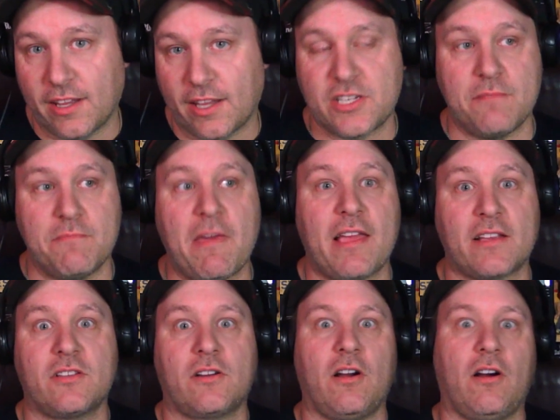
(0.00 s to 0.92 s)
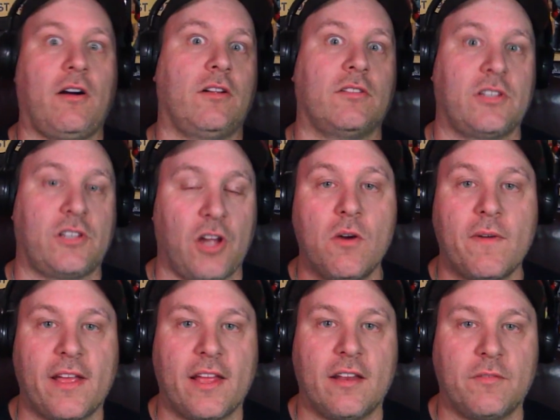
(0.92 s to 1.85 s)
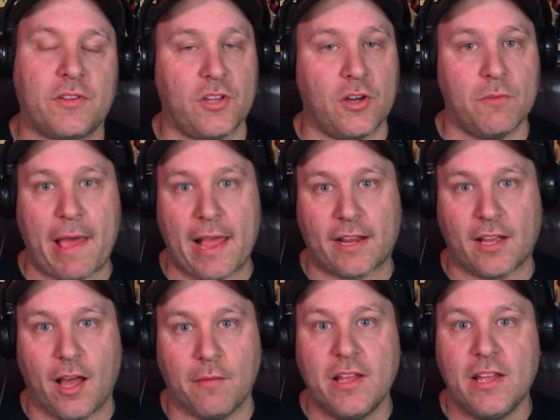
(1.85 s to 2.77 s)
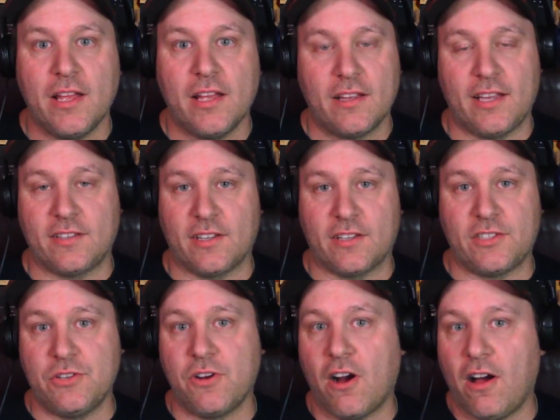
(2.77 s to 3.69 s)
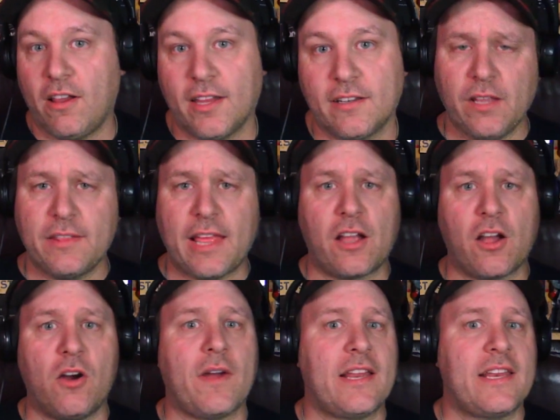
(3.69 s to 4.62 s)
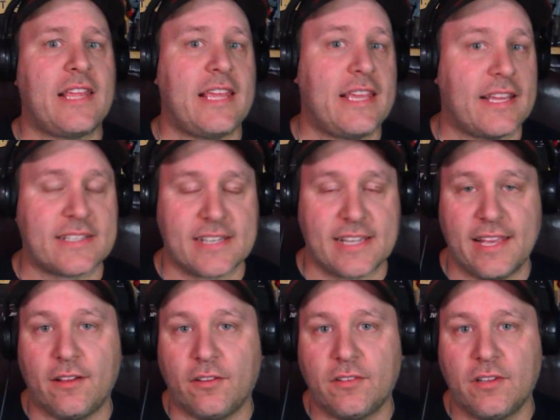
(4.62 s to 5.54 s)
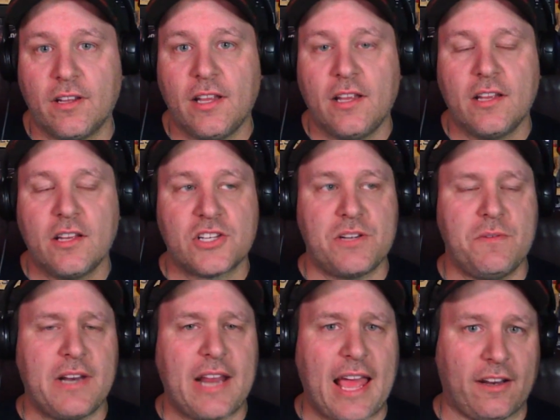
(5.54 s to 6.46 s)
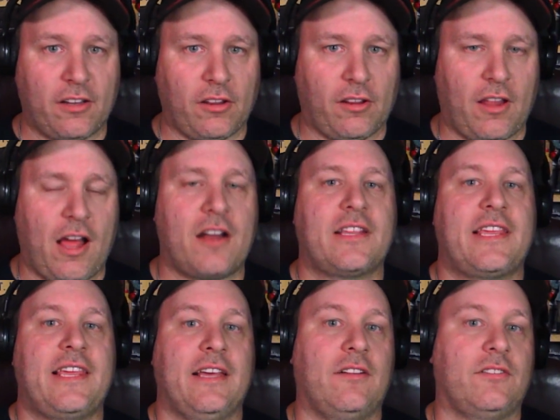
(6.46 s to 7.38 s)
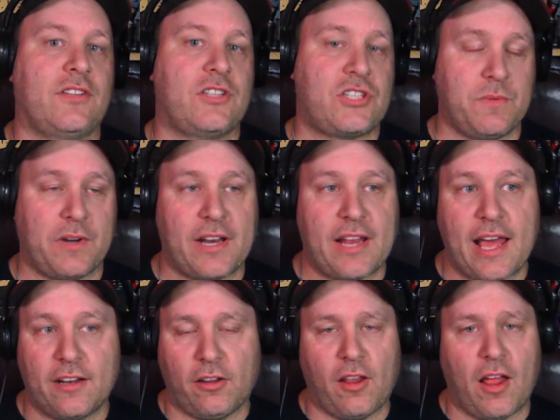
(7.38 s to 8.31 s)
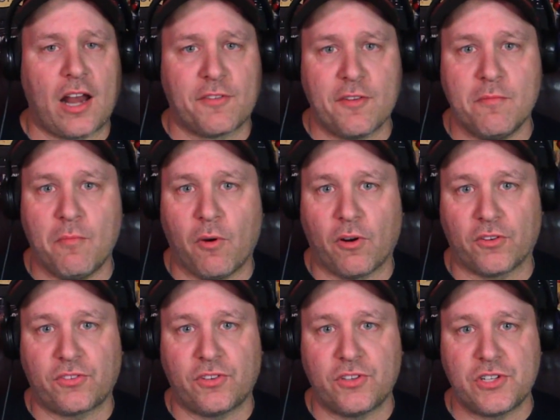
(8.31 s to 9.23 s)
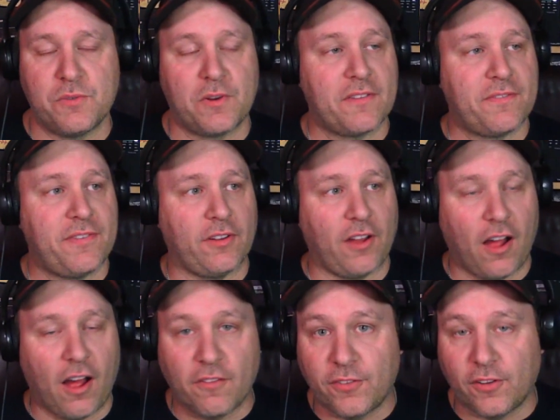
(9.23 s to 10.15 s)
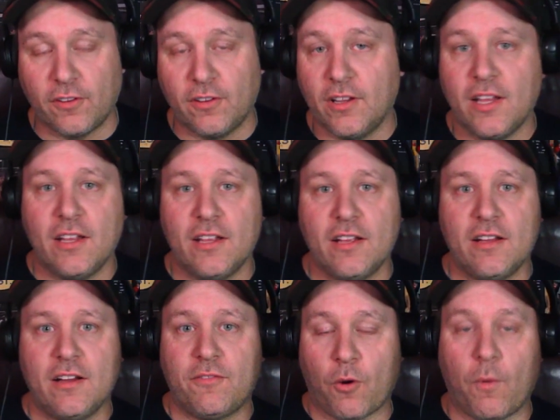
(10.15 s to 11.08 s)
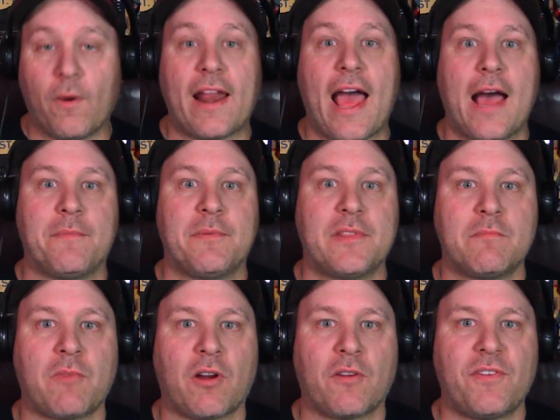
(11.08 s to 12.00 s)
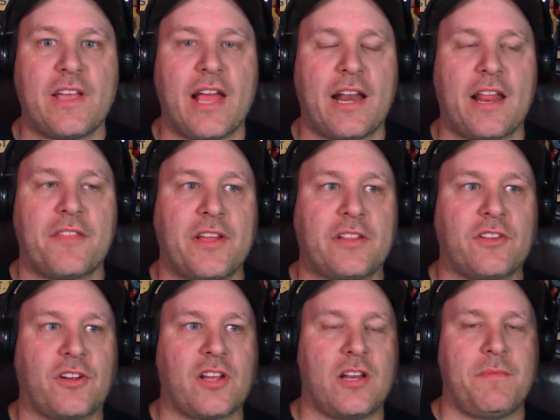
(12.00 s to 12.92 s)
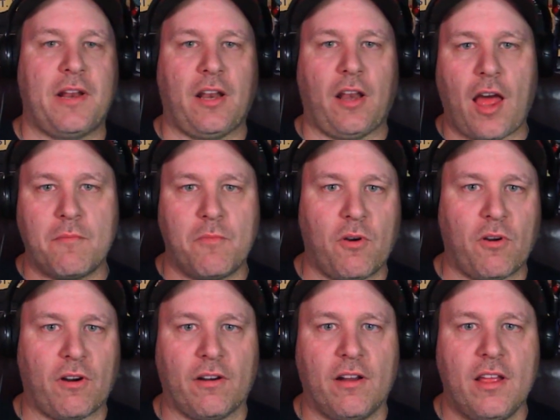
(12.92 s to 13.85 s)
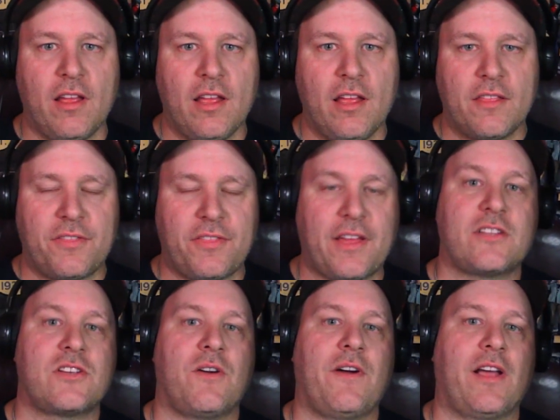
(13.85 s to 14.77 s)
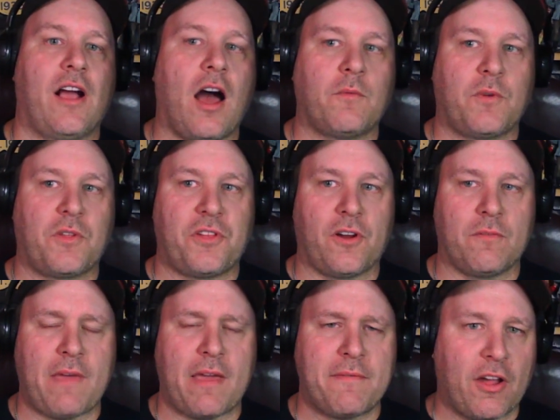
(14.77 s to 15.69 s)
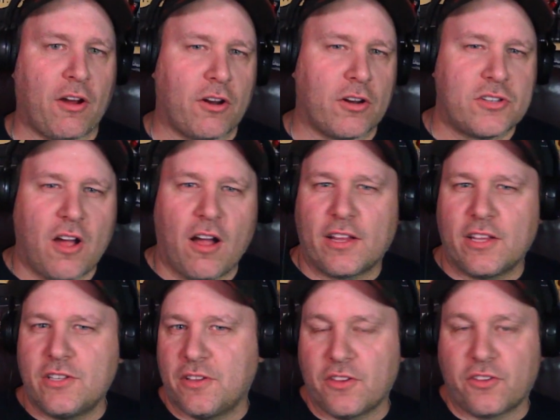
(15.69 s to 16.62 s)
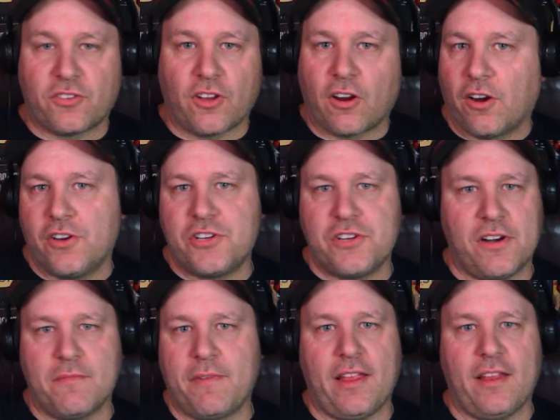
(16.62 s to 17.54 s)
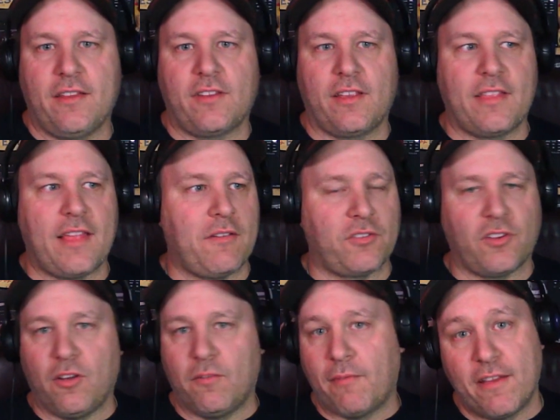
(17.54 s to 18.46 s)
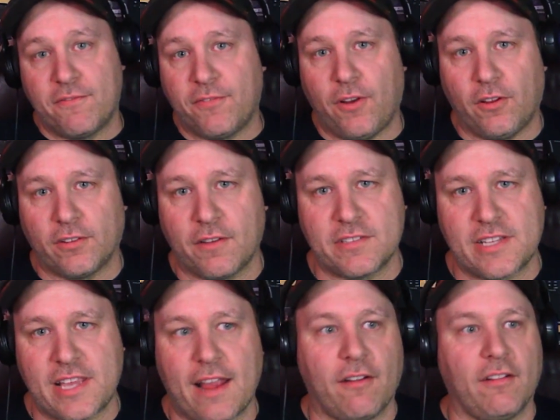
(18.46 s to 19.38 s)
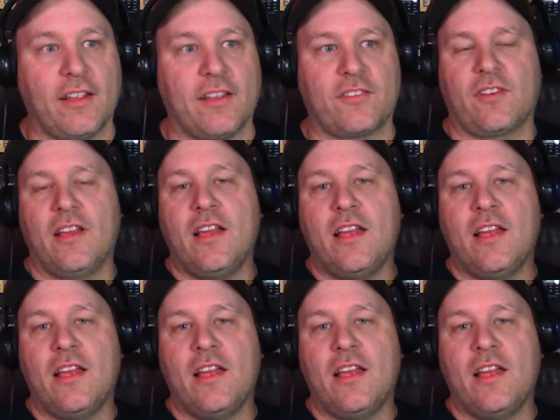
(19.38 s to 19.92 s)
Like, she makes the call to go in with no backup He says, you call They go in. He gets killed. She would have had a lot of guilt. She would have had a lot of remorse. She would have felt awful for what happened to Murphy. And I think there could have been a lot more things going on with her. Maybe her talking to the Sarge, you know what I mean? Saying, that was all my fault. I was careless.